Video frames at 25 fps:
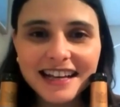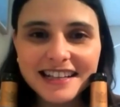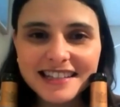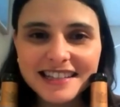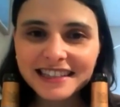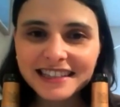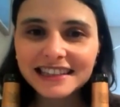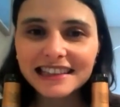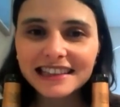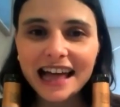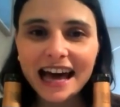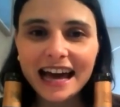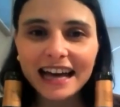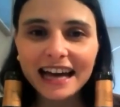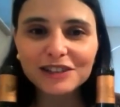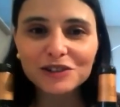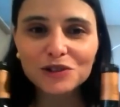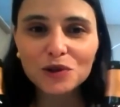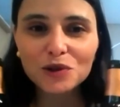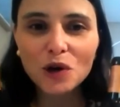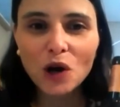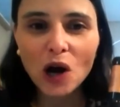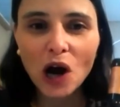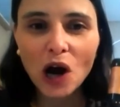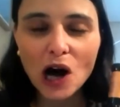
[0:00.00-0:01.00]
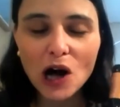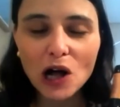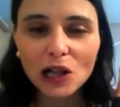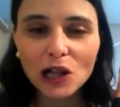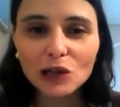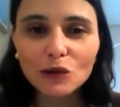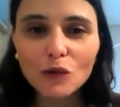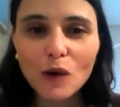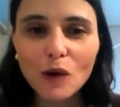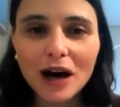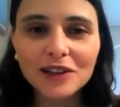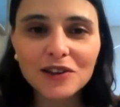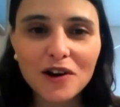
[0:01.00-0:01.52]
doesn't like to
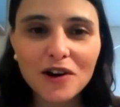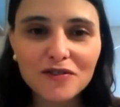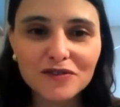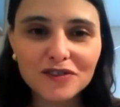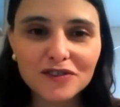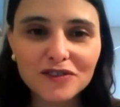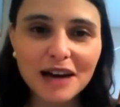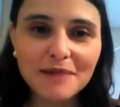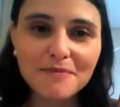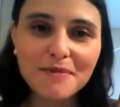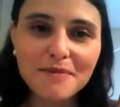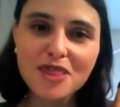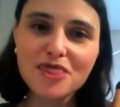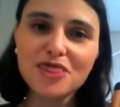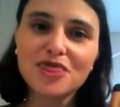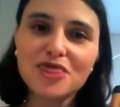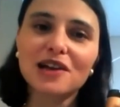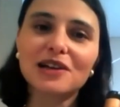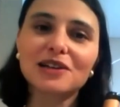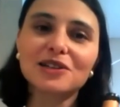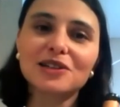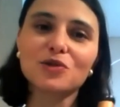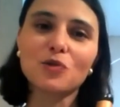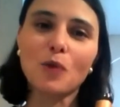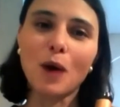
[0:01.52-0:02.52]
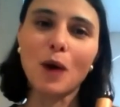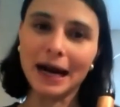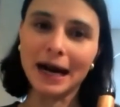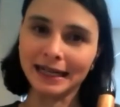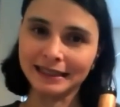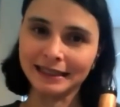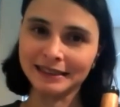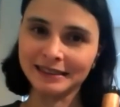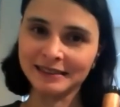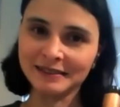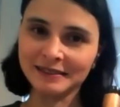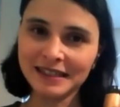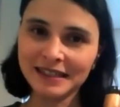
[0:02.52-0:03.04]
call one of them a third
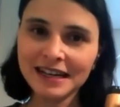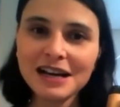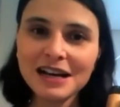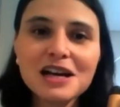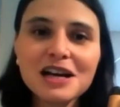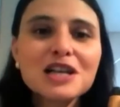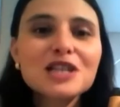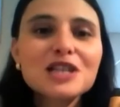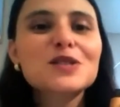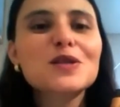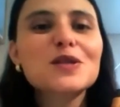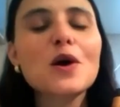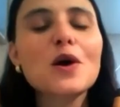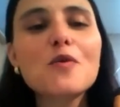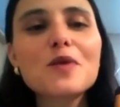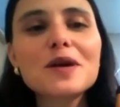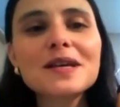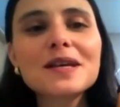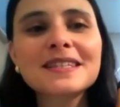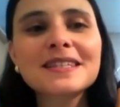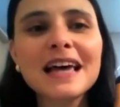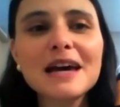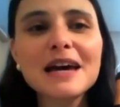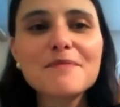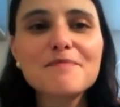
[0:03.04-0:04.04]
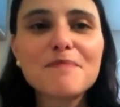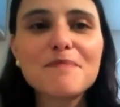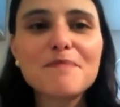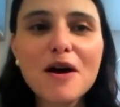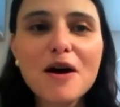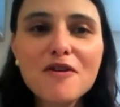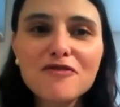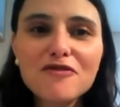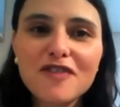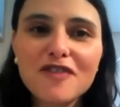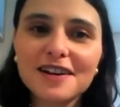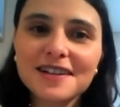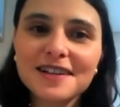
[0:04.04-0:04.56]
one. So we say
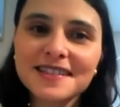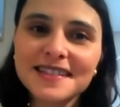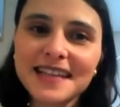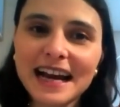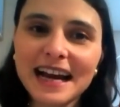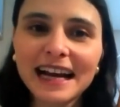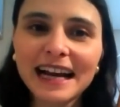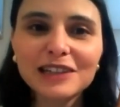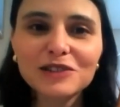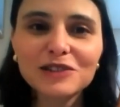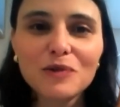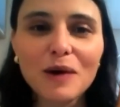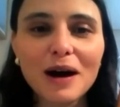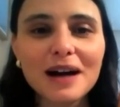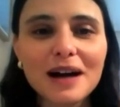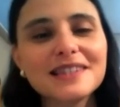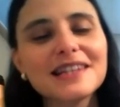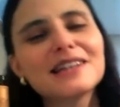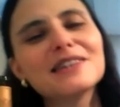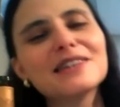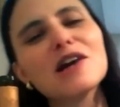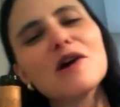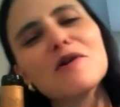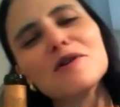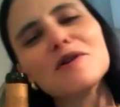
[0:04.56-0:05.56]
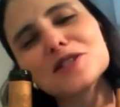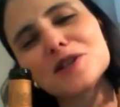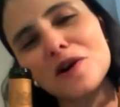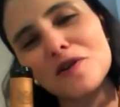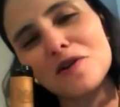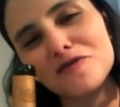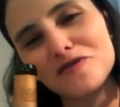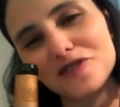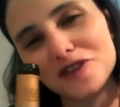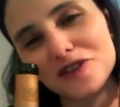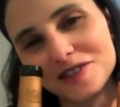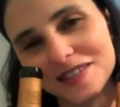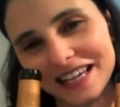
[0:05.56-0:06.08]
both are second ones. I know it's
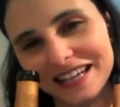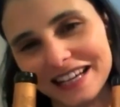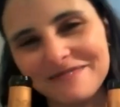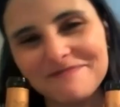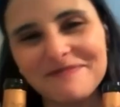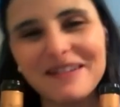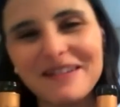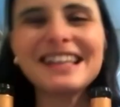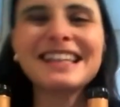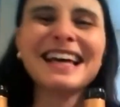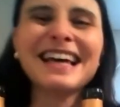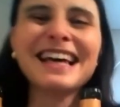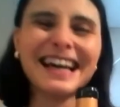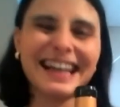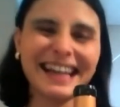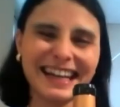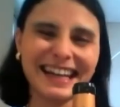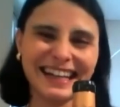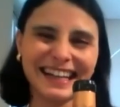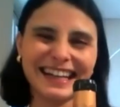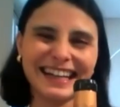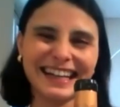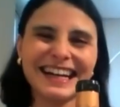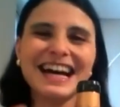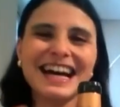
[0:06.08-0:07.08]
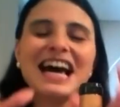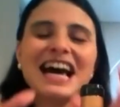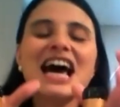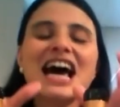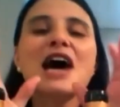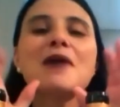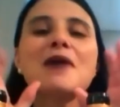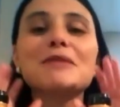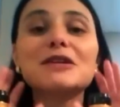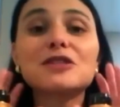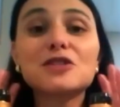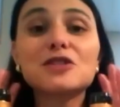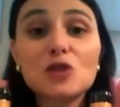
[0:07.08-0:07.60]
confusing, but, yeah,
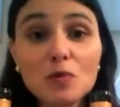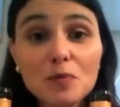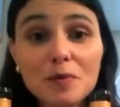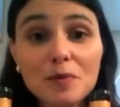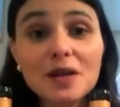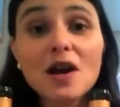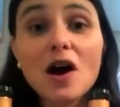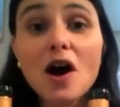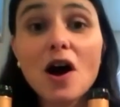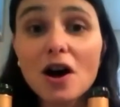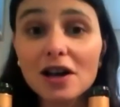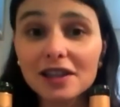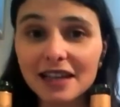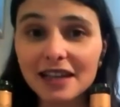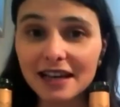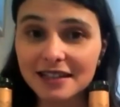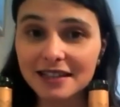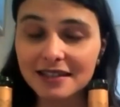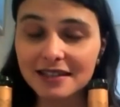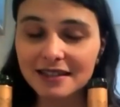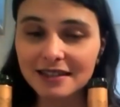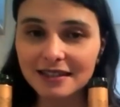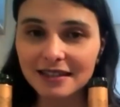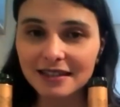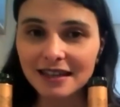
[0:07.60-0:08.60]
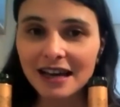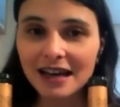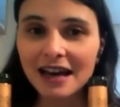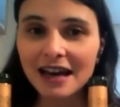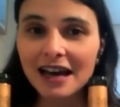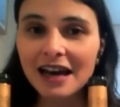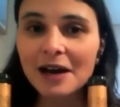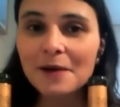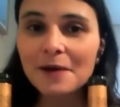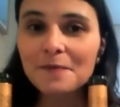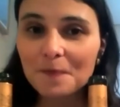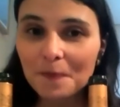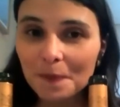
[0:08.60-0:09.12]
but, but both are second
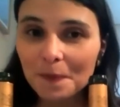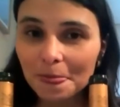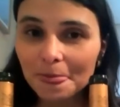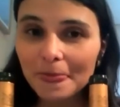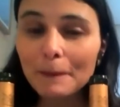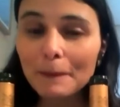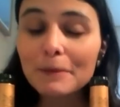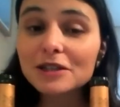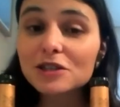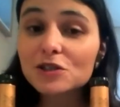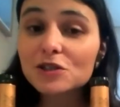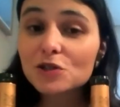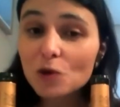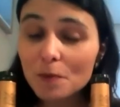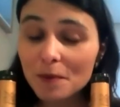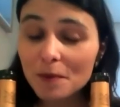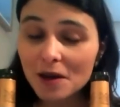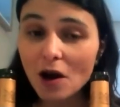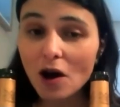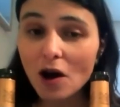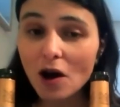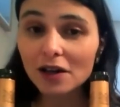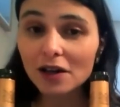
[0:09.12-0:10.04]
ones. But to be